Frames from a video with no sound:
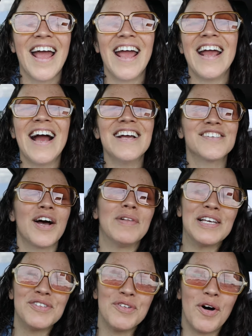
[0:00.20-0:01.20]
Hey guys, God
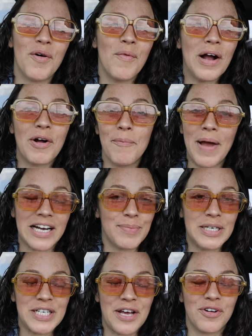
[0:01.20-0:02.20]
bless you all. Welcome back
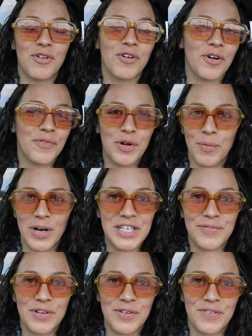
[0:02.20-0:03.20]
to my channel, or if you're
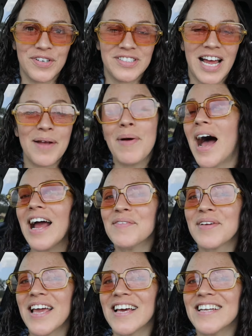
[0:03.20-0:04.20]
watching for the first time, hi,
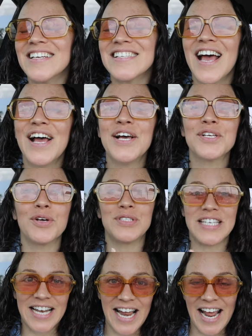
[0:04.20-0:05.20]
I'm Candice. So
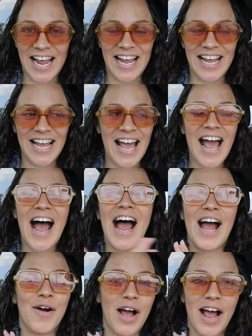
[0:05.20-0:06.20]
today
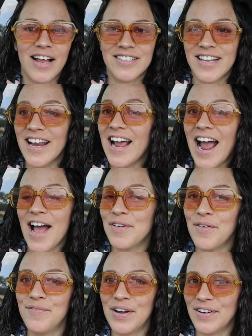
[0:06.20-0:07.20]
I have
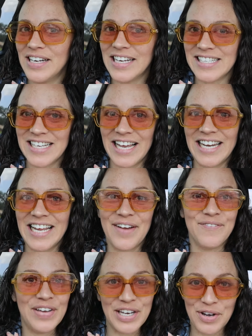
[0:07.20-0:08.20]
a very exciting
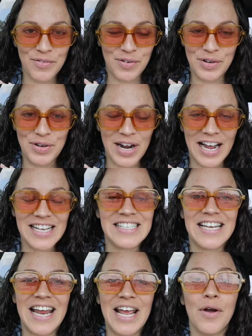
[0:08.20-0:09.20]
video for you guys.
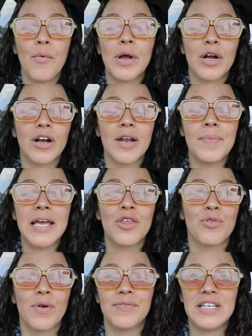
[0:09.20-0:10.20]
Today we are going to be
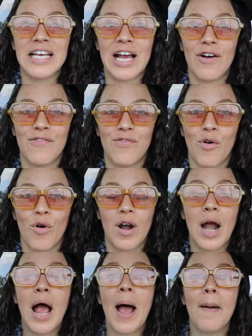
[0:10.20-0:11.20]
thrifting
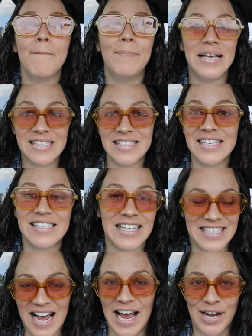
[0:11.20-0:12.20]
for business
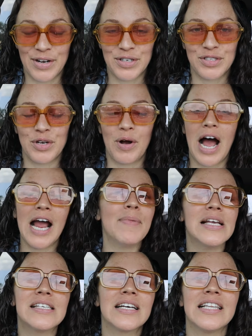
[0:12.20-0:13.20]
attire. So I
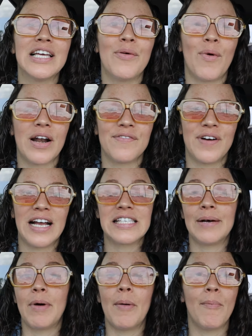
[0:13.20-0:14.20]
basically want to find
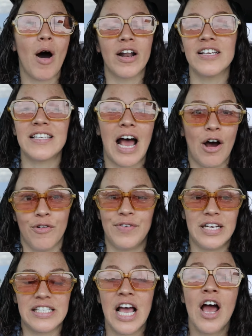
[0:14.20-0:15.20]
some modest
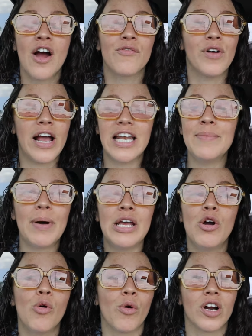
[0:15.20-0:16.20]
outfits for
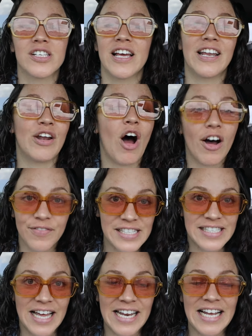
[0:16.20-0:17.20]
anybody who works in an
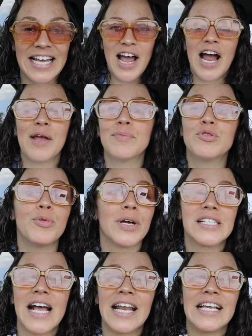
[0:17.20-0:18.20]
office setting. I am super
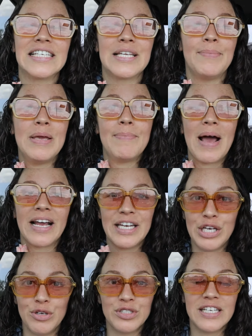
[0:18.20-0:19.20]
excited to be back
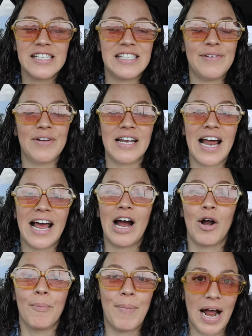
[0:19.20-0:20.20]
in Houston. Steven and I
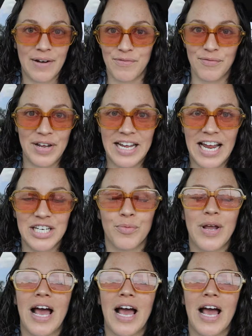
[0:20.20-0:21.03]
are back from vacation.